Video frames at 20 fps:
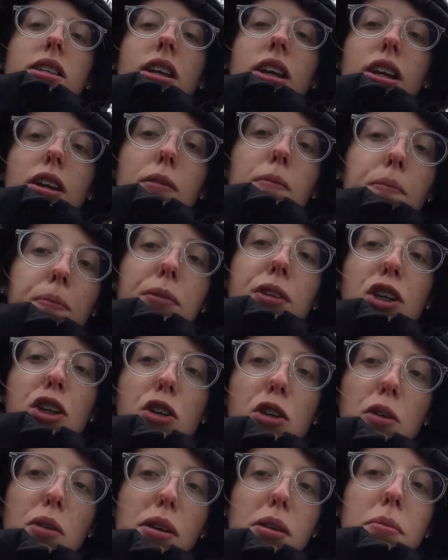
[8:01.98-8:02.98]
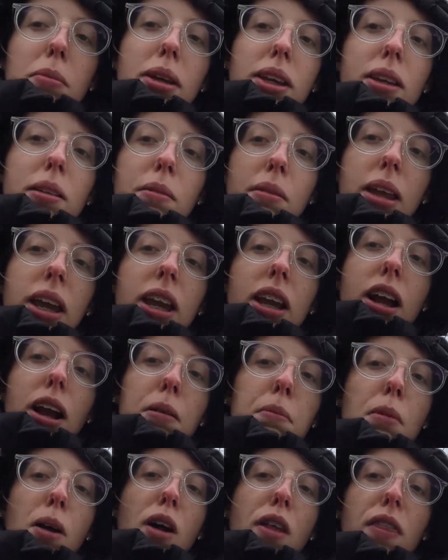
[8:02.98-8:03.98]
like, you know what I mean? Like,
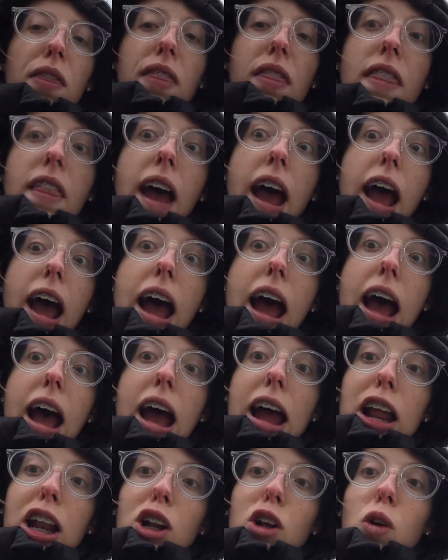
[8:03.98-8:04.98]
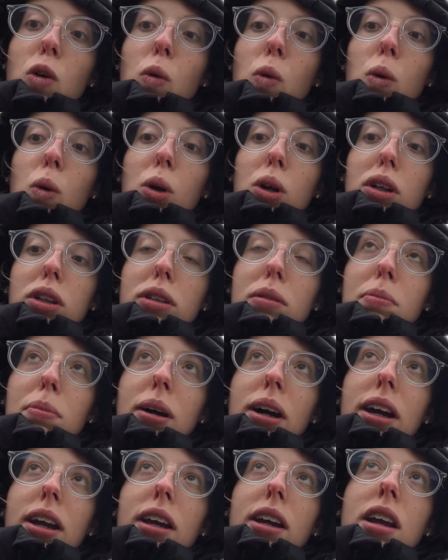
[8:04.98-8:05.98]
I'm not that cold,
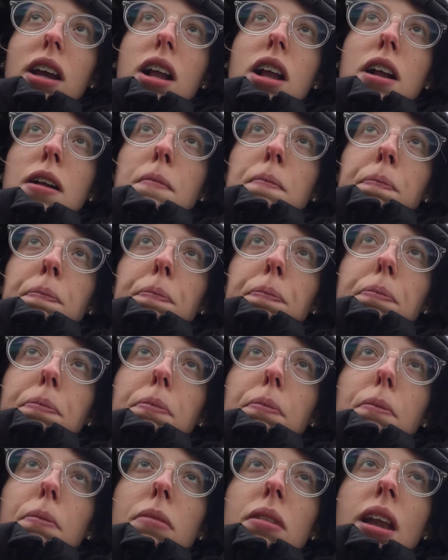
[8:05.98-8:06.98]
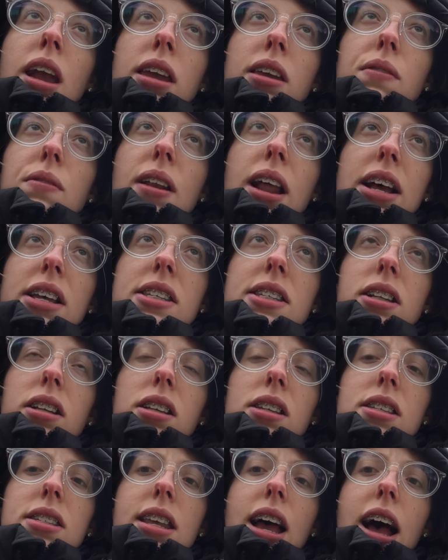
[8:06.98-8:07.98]
but I even asked
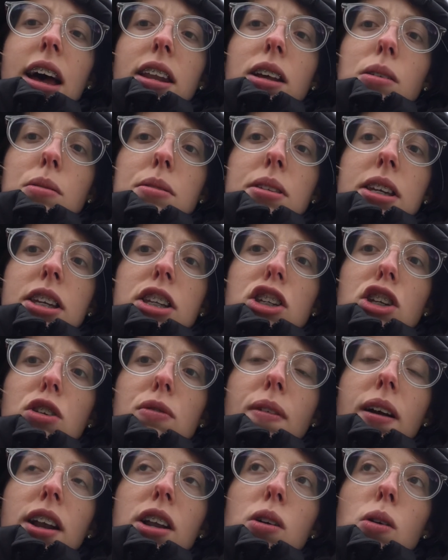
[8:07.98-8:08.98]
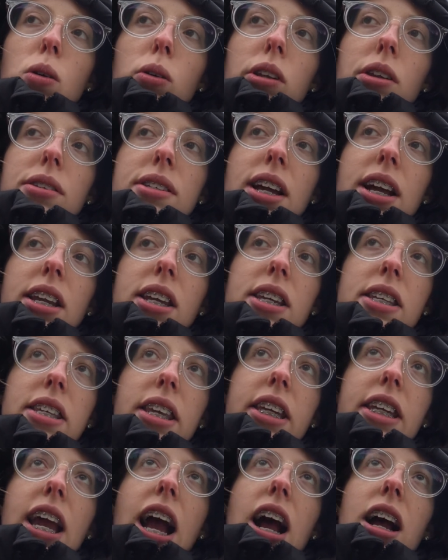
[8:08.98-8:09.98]
Dylan's dad, I was like, do you find it cold outside? He's
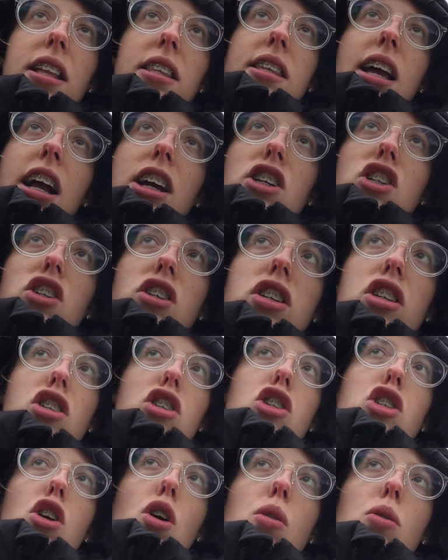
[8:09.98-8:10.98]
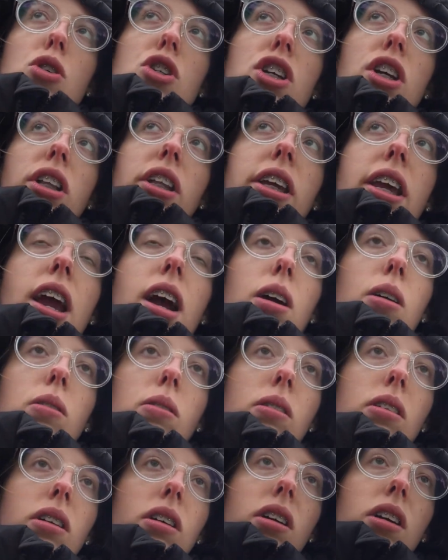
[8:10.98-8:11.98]
like, yeah, it's actually so chilly out.
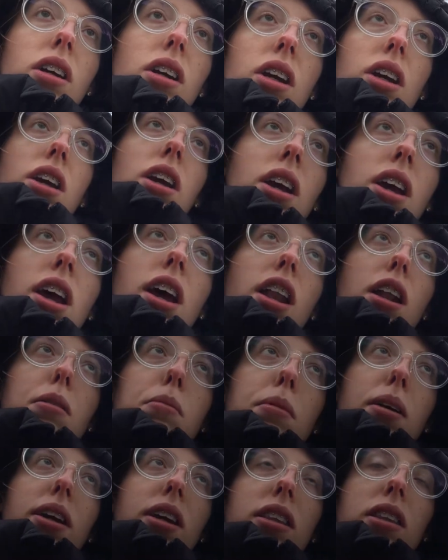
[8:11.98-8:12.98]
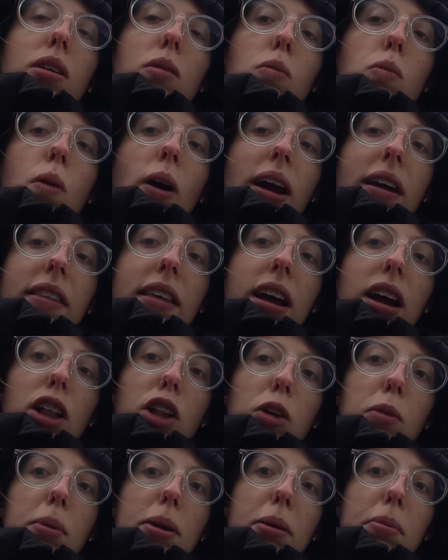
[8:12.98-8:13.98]
And I'm like, then why the hell
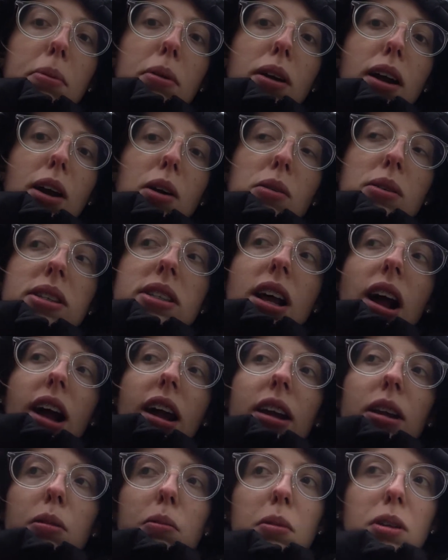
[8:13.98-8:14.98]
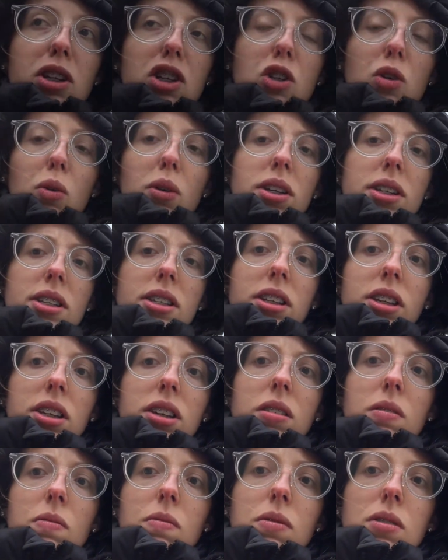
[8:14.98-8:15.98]
are people outside with short
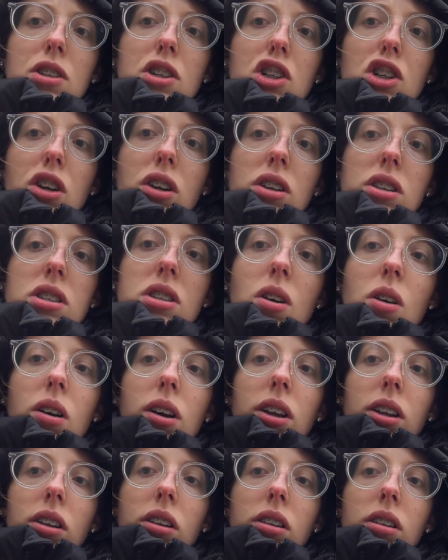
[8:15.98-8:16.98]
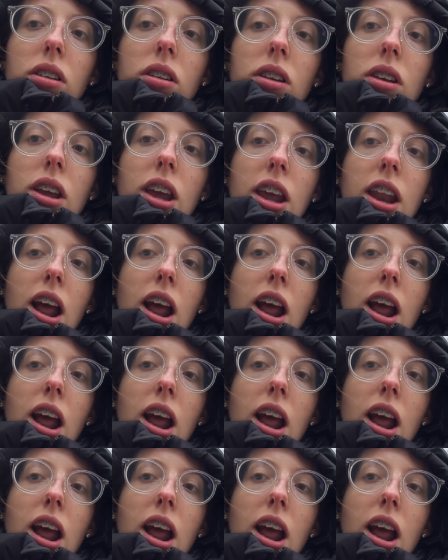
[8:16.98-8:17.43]
sleeve shirts on and